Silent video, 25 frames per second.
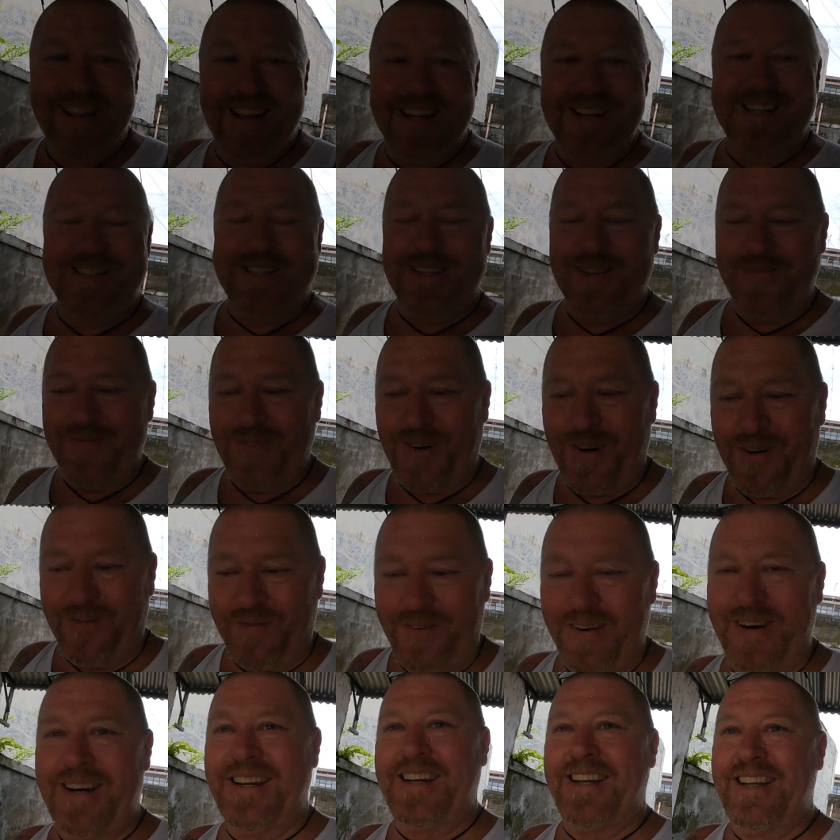there's some
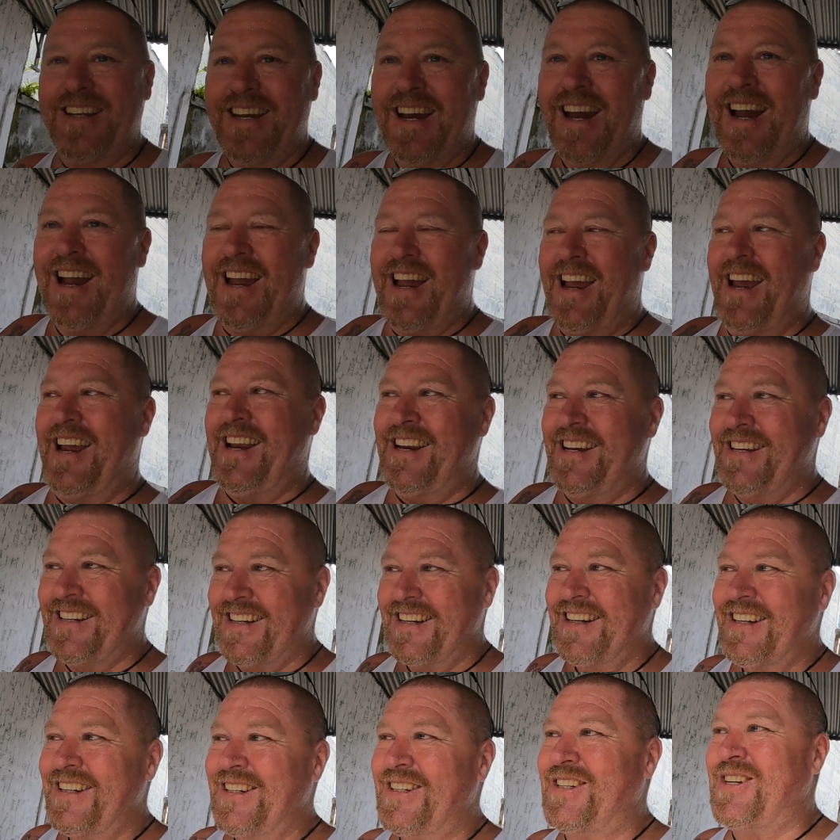graffiti, and
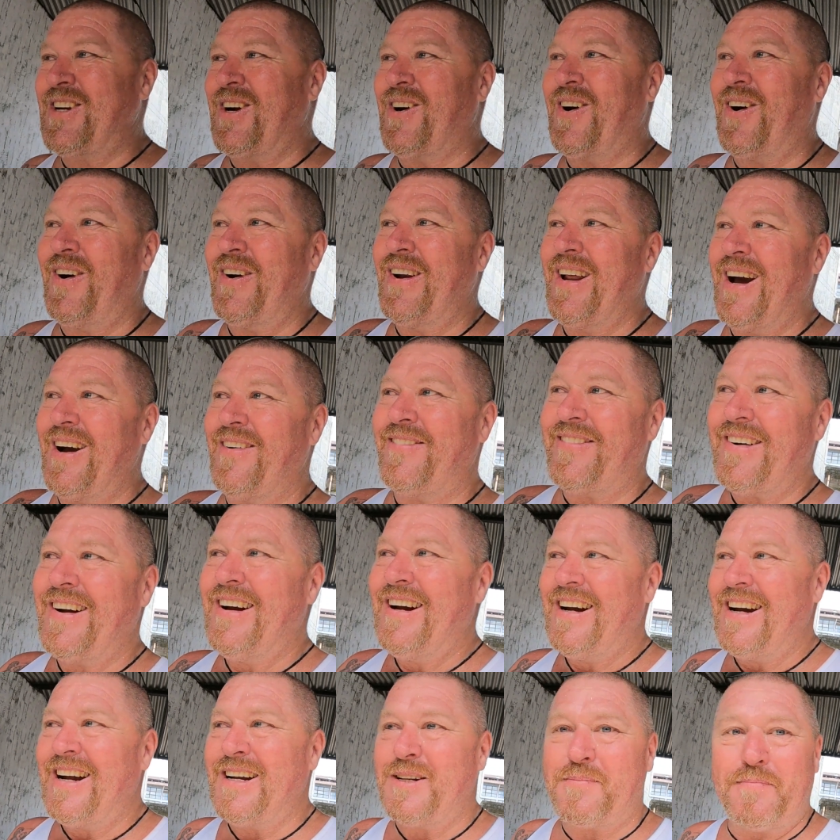sure enough,
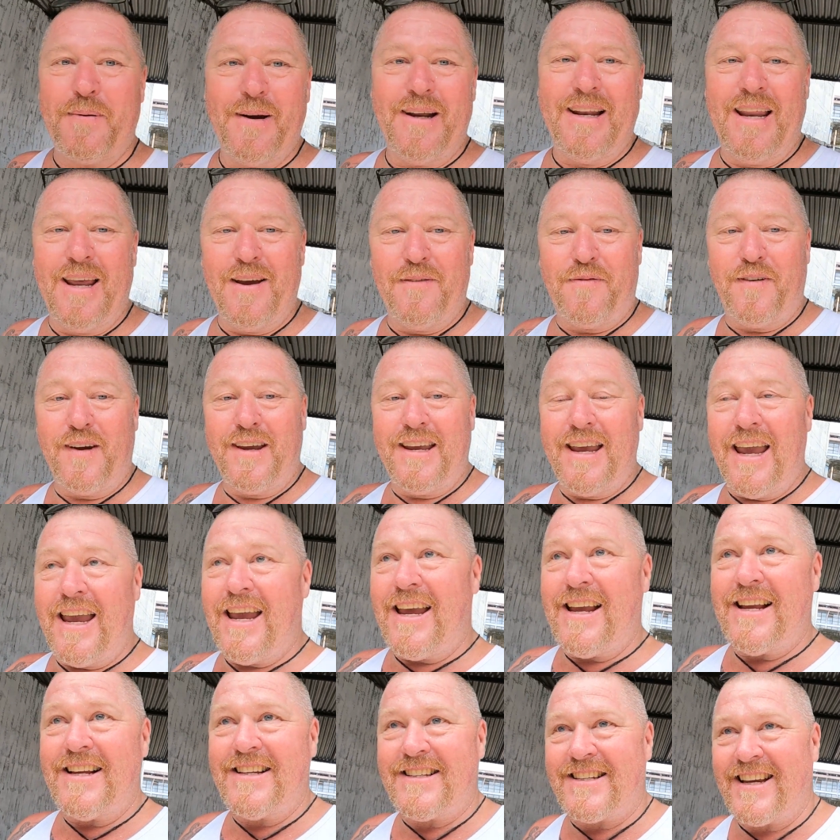it's been there for
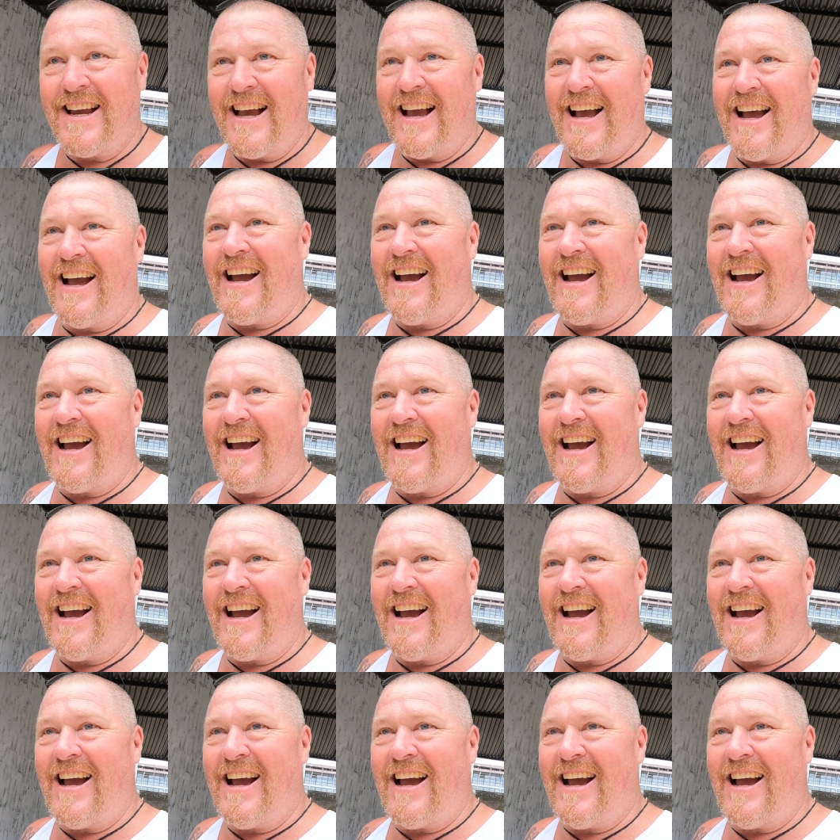years.